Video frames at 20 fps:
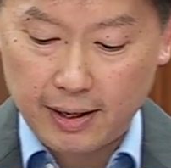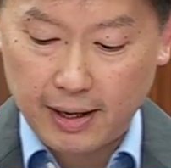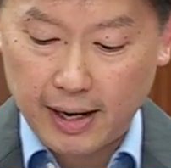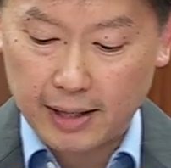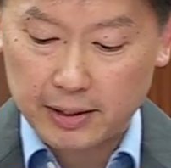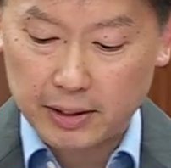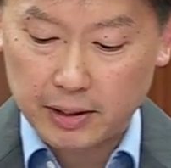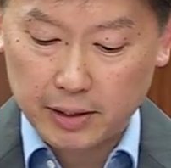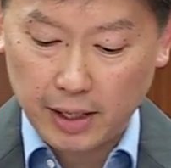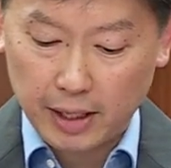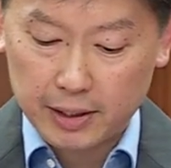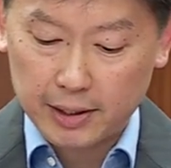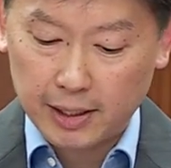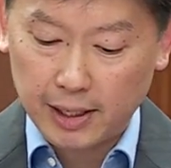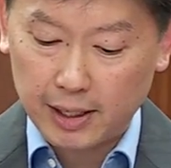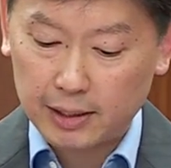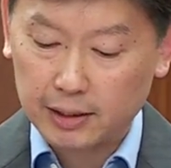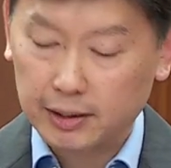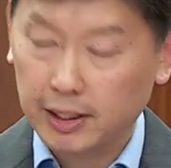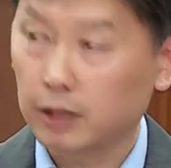at the
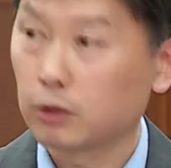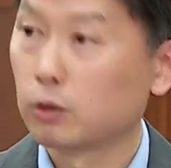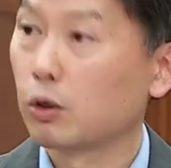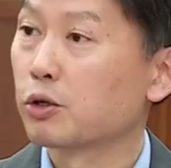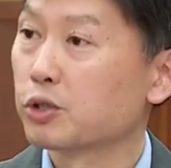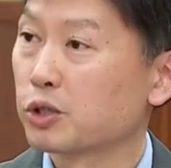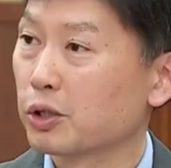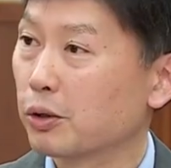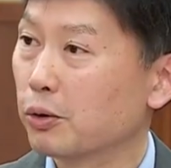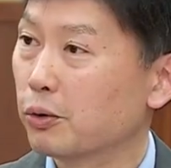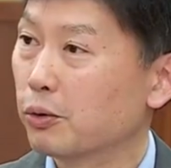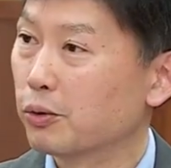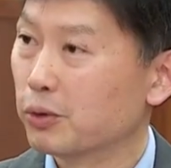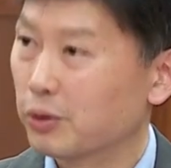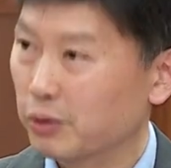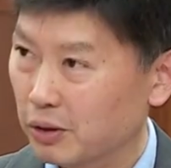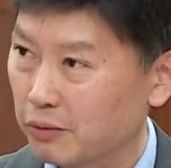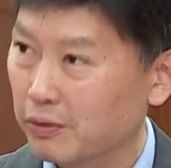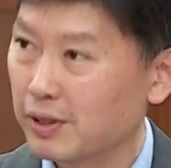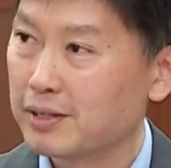Nanyang Technological
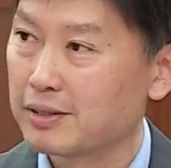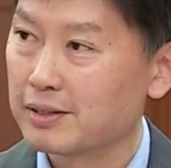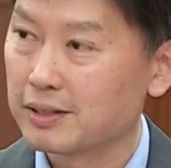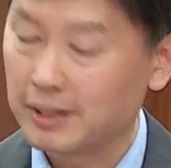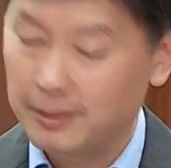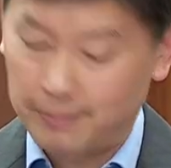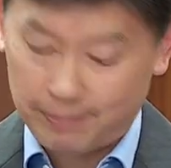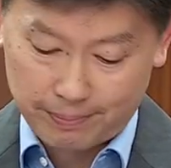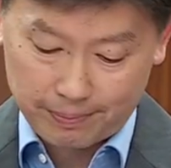University.